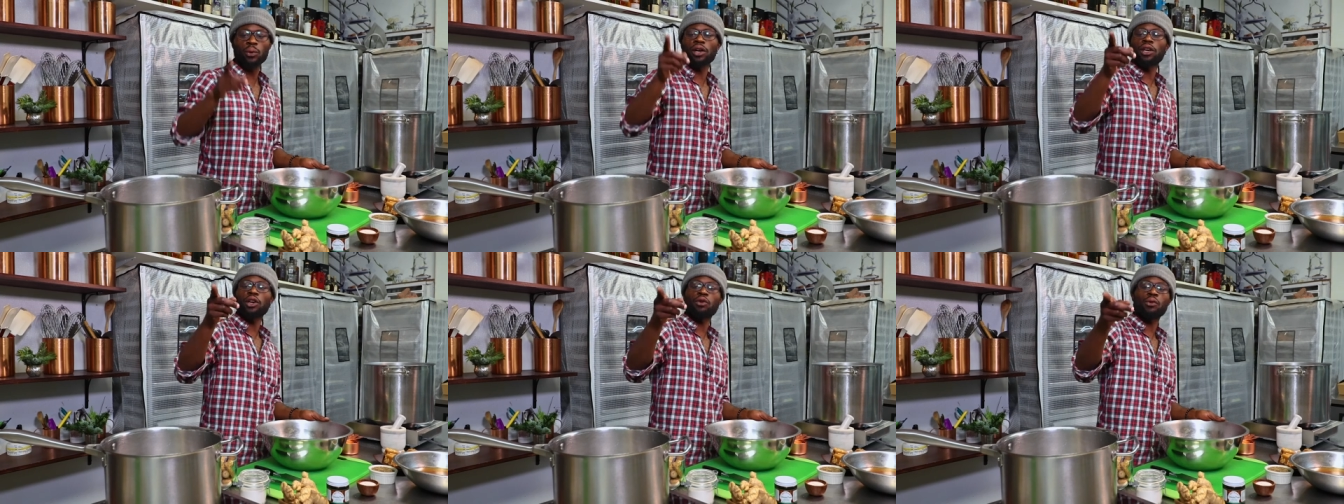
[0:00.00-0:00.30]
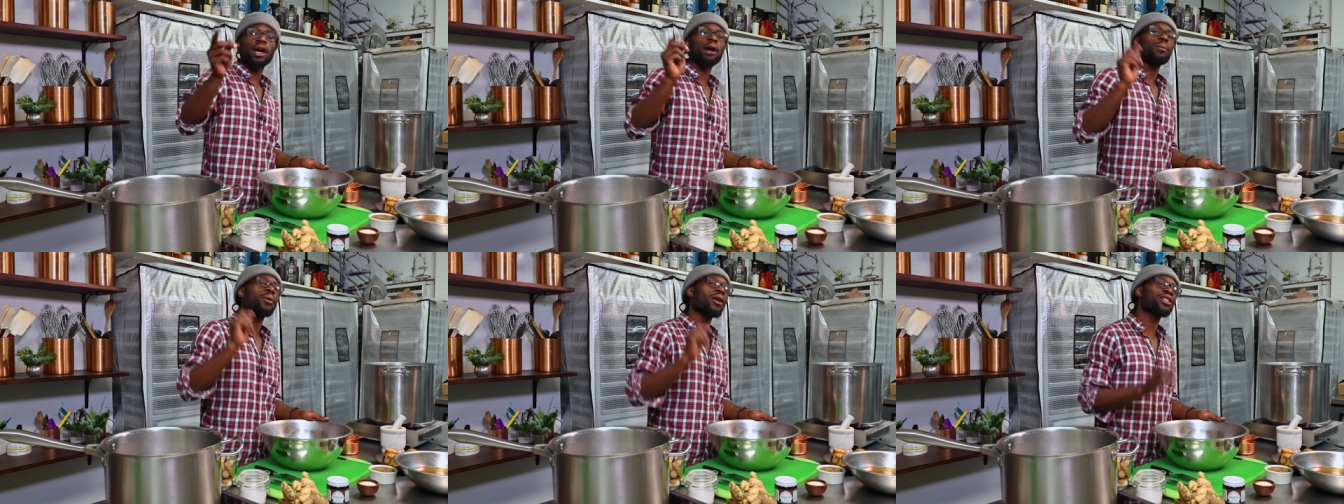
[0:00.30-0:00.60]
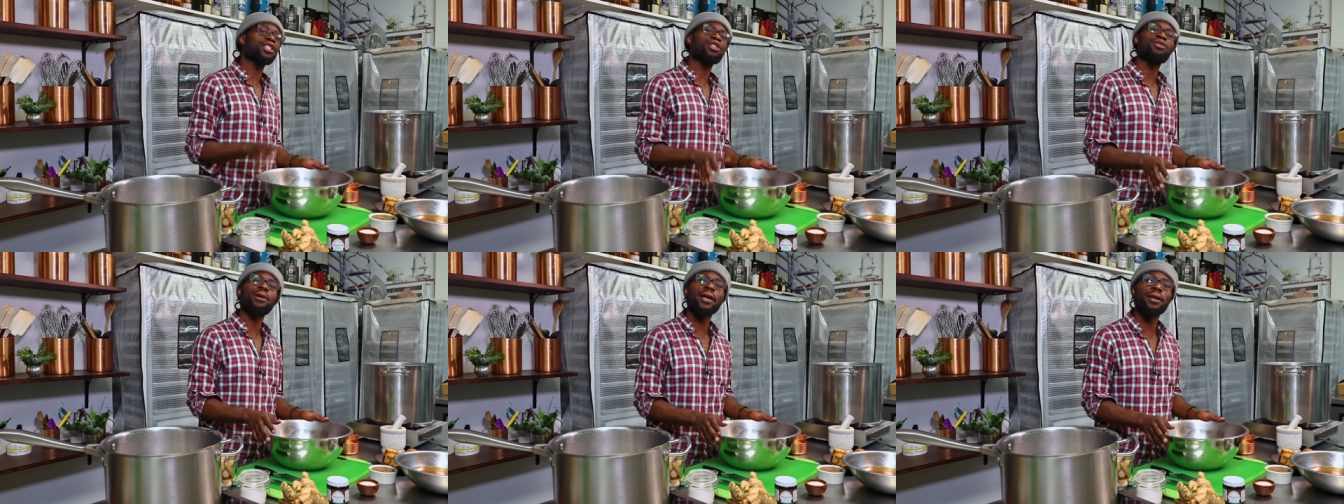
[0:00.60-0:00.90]
gonna grab our
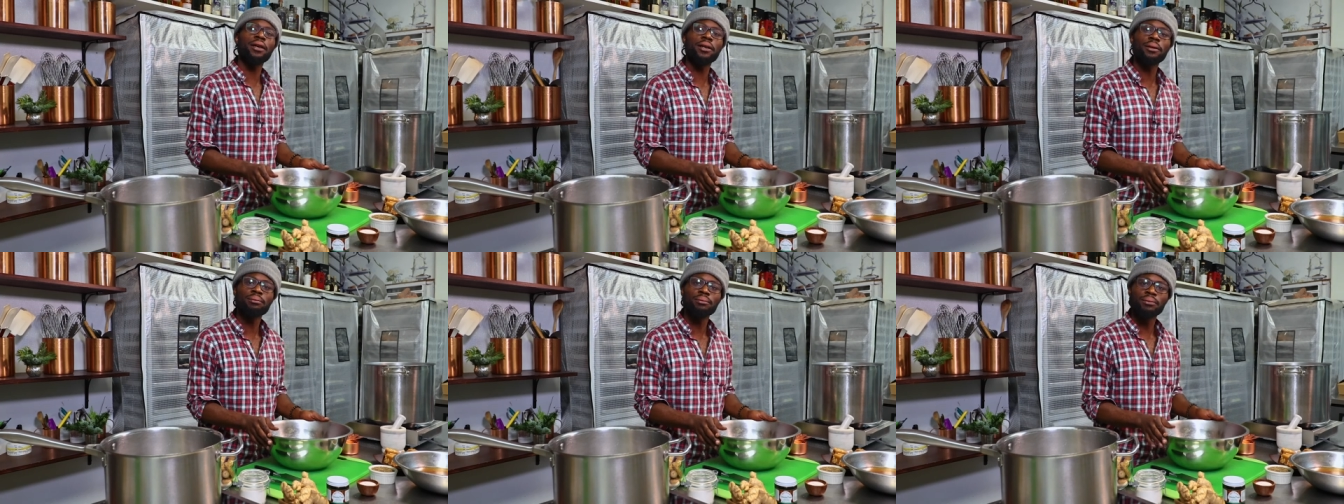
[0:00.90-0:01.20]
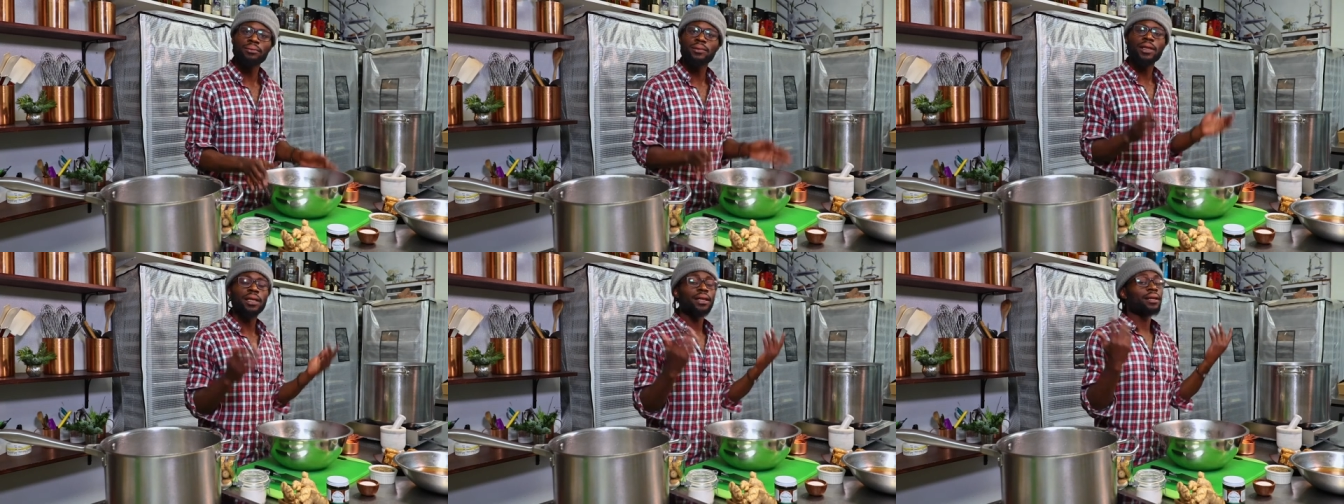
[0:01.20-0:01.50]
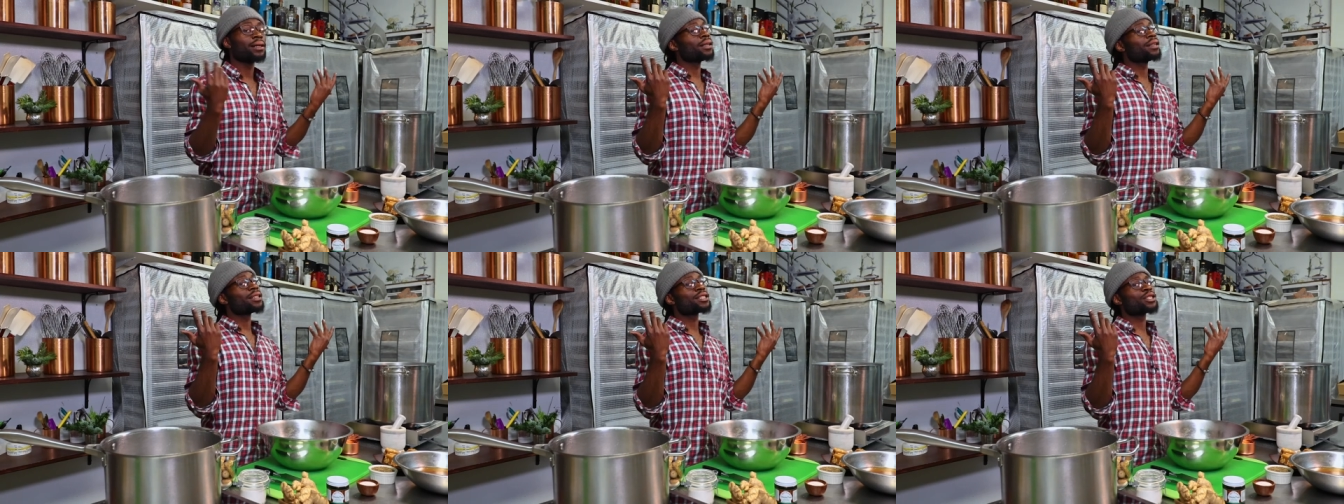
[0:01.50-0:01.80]
strainer.
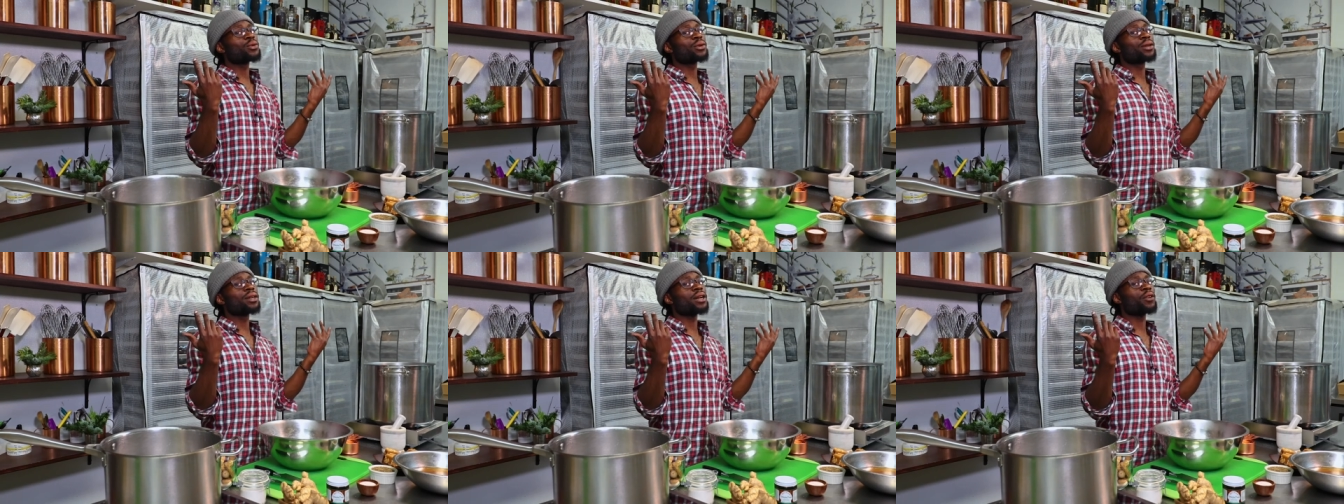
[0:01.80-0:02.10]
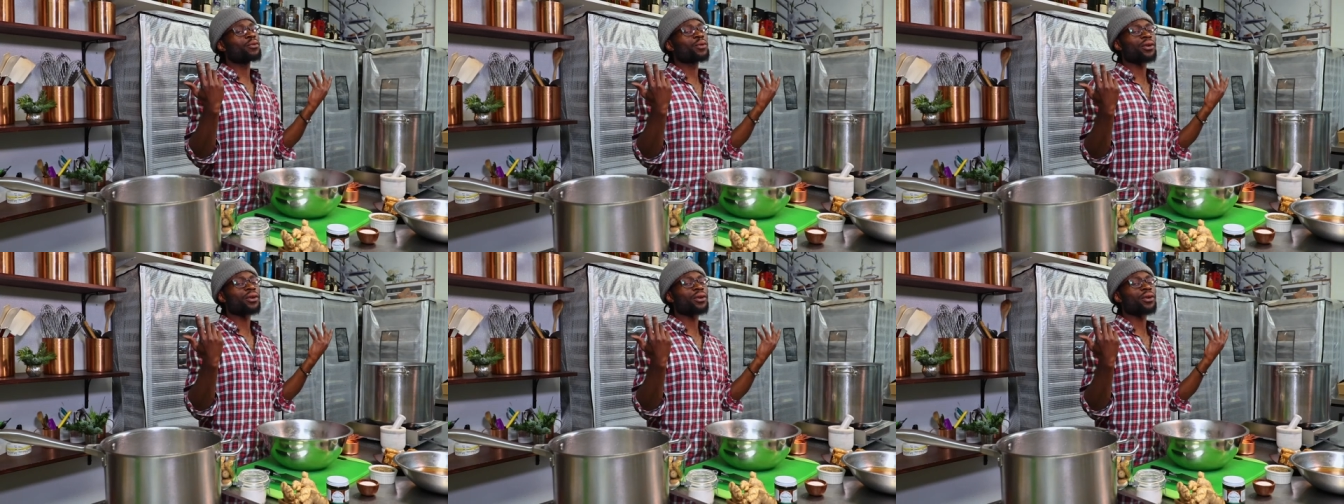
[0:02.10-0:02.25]
Soon enough,